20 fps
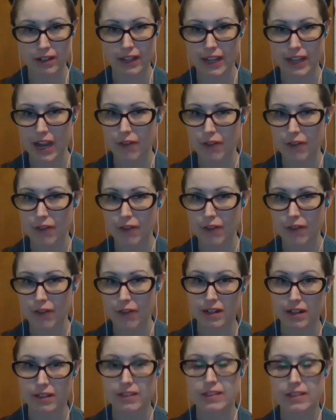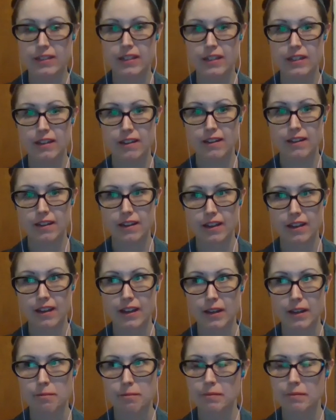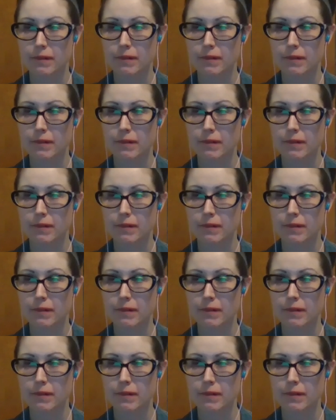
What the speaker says: I have to wear a